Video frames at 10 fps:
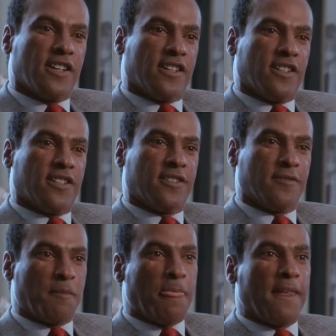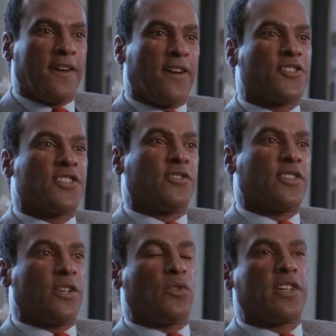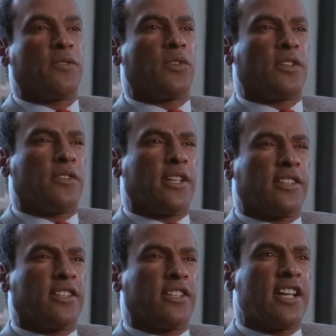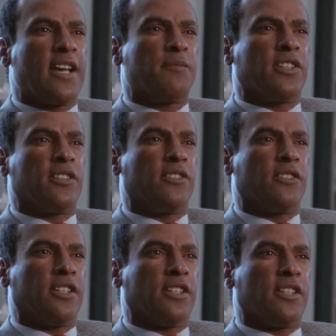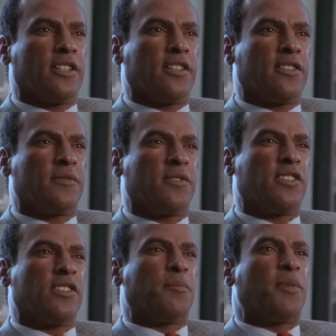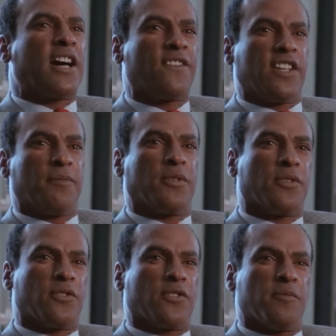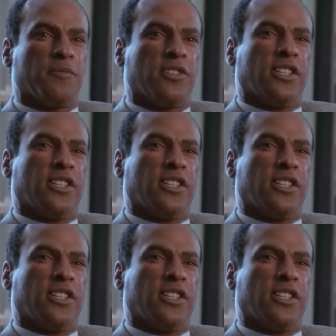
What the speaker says: Also, they were at the time the poverty program.